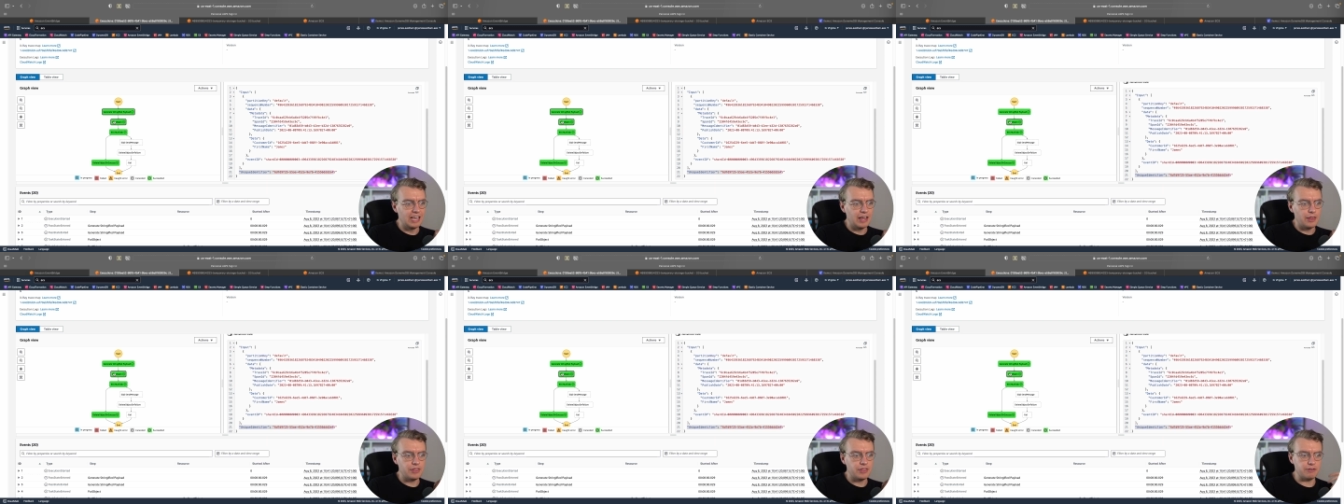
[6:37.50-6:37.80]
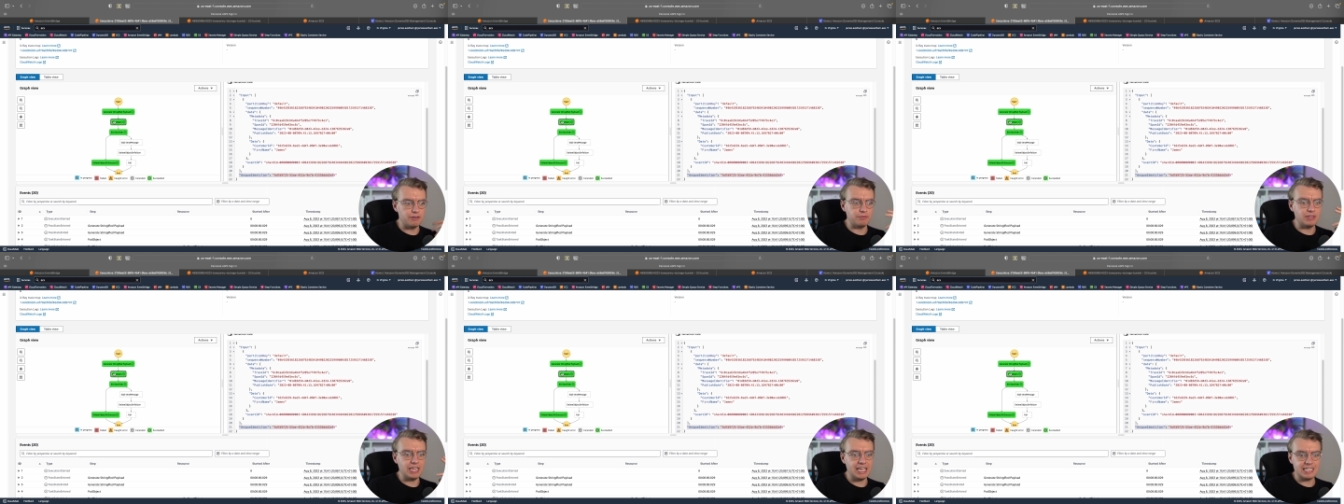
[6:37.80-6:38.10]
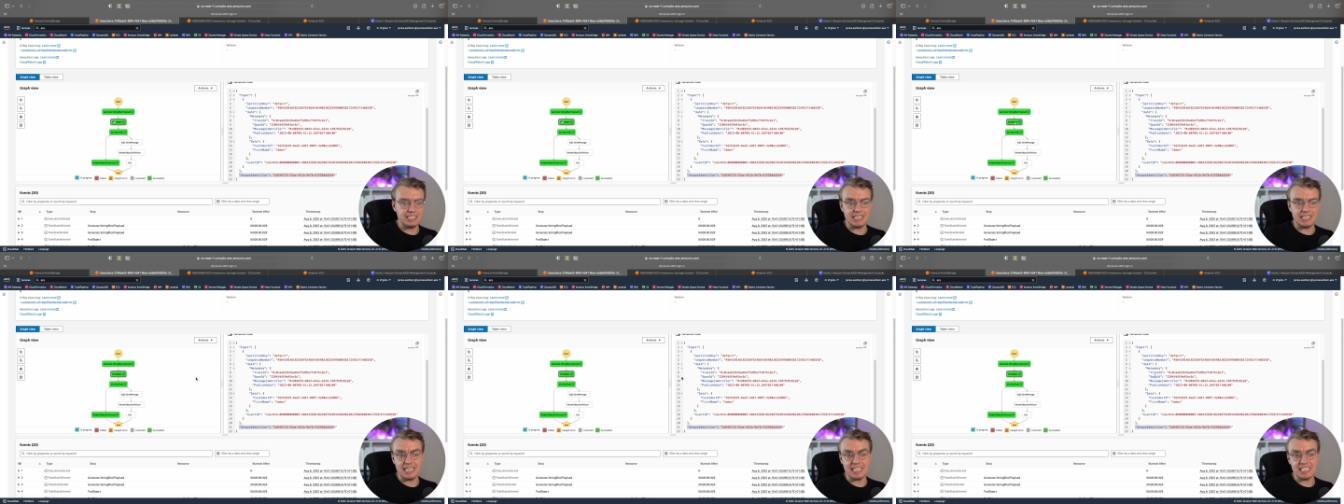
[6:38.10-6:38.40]
The
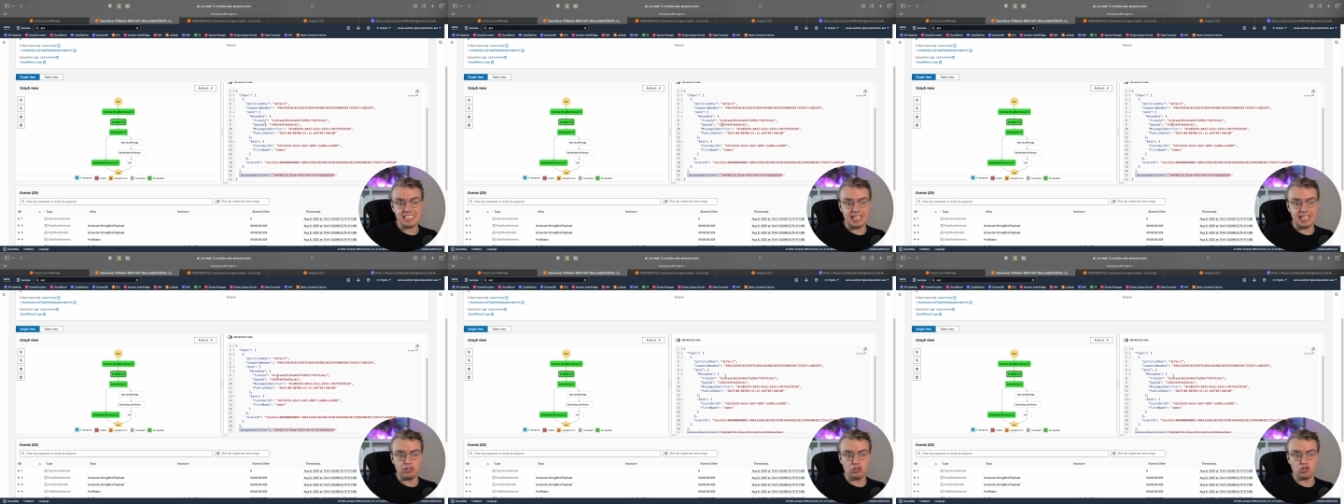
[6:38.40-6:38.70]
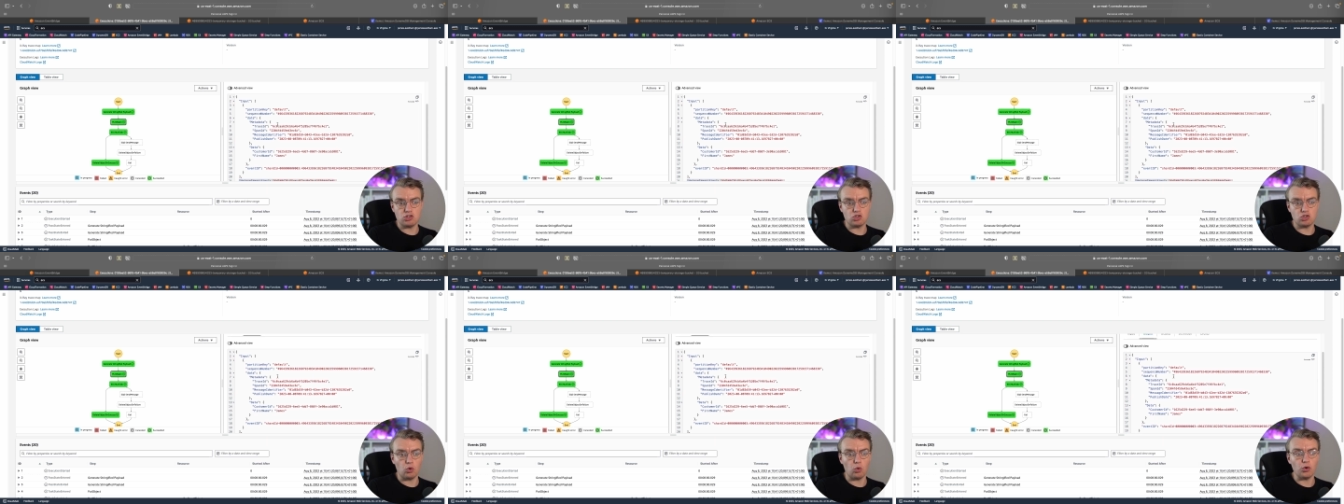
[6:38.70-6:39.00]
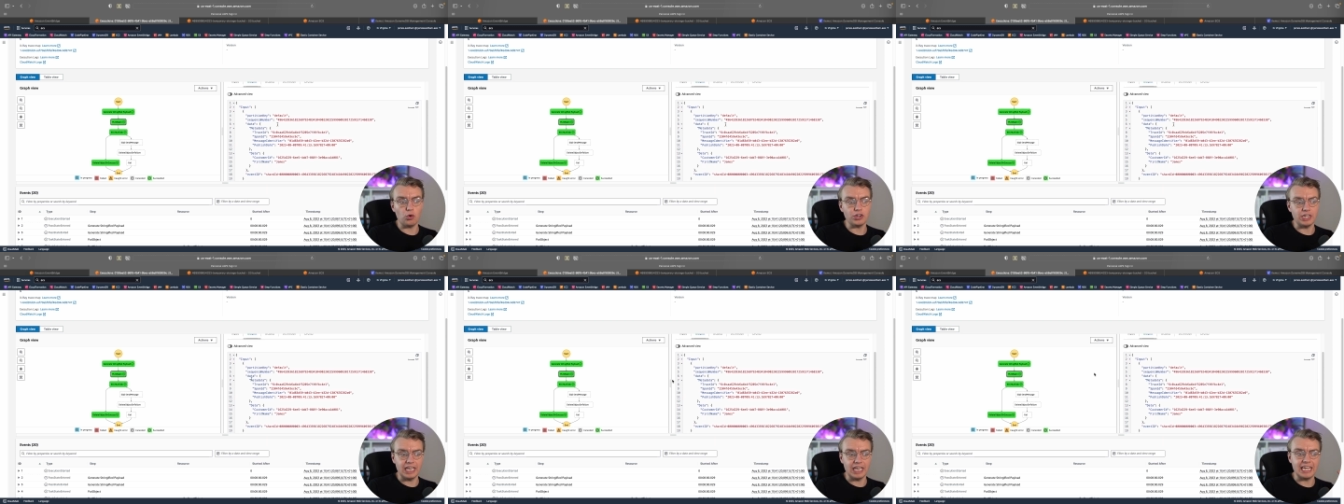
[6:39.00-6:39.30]
data is then
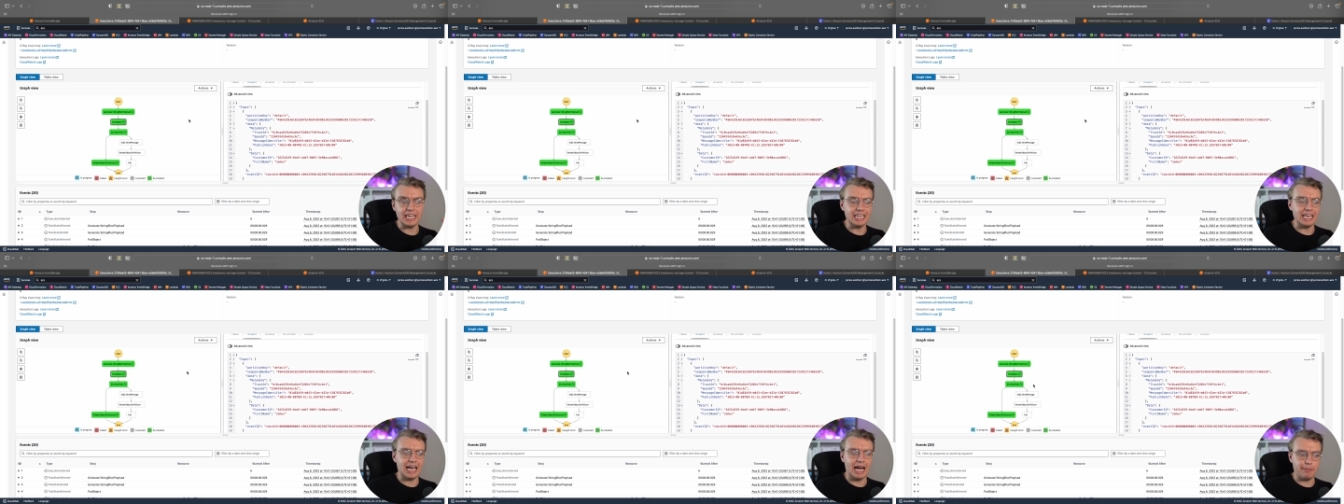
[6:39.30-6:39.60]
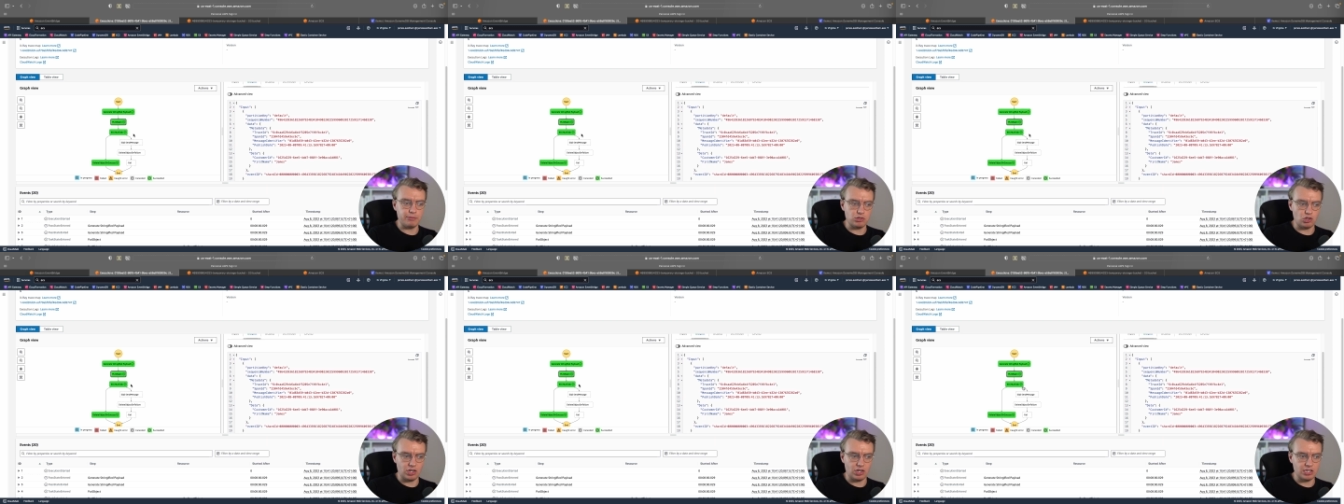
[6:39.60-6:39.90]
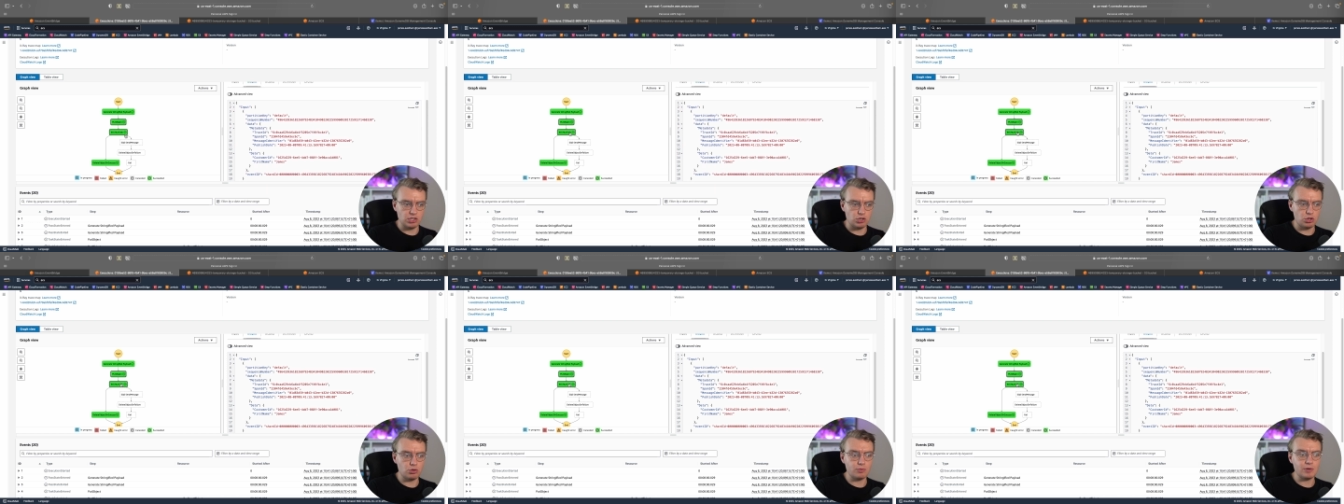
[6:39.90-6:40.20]
stored in Amazon
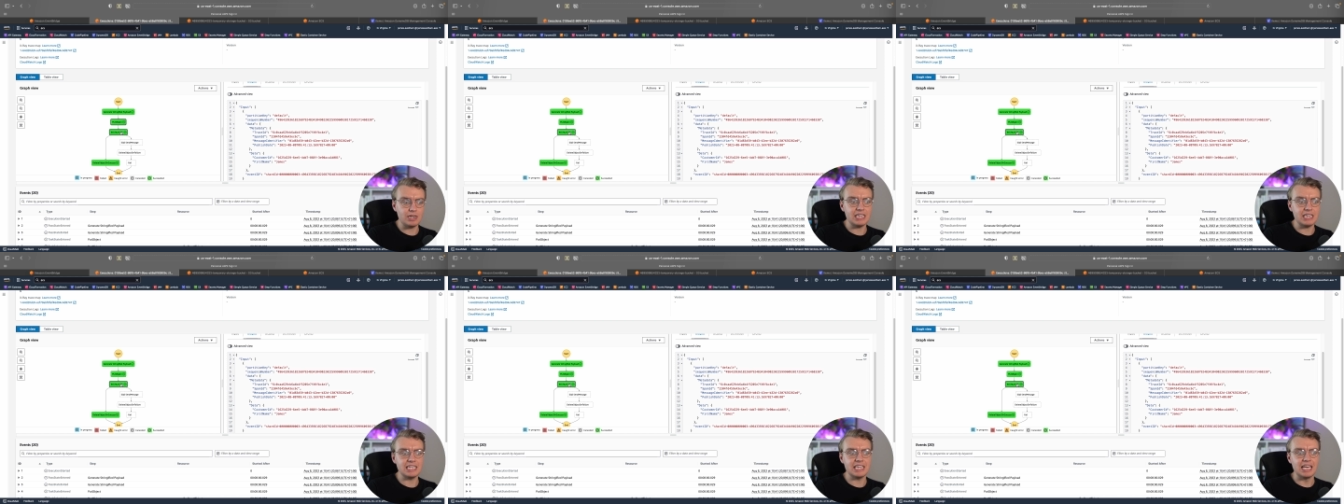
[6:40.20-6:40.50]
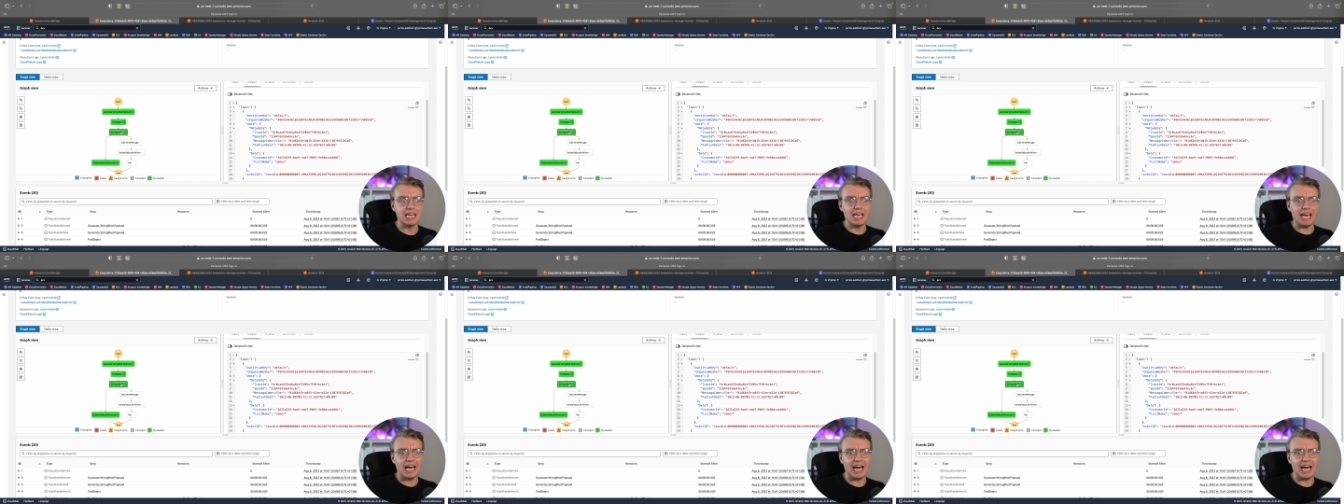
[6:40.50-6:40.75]
S3,